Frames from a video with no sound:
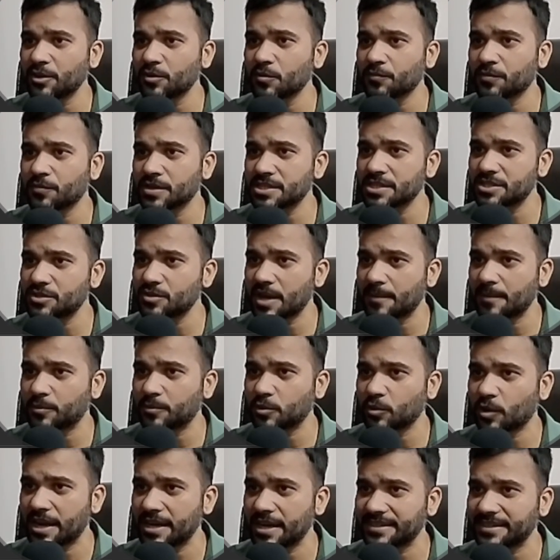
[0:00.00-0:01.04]
First you have to
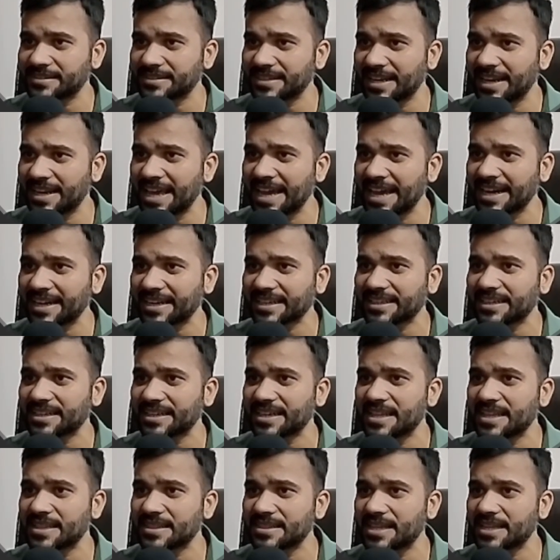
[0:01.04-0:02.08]
write select
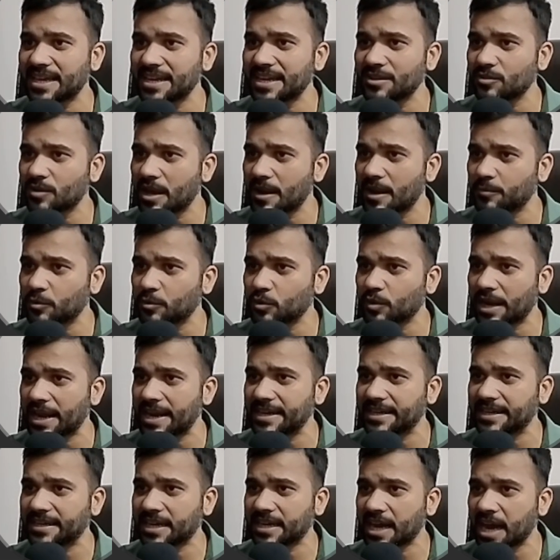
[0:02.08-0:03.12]
and then you have to
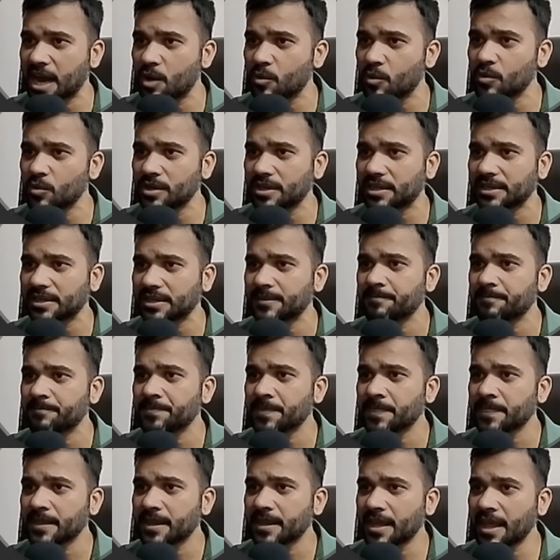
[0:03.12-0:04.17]
write count,
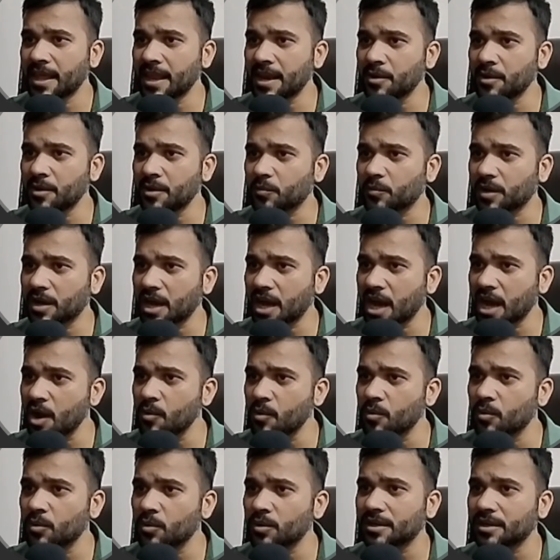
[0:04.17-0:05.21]
and
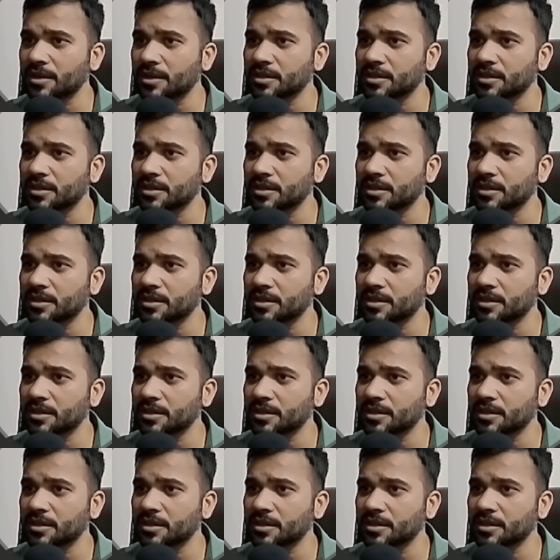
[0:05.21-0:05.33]
count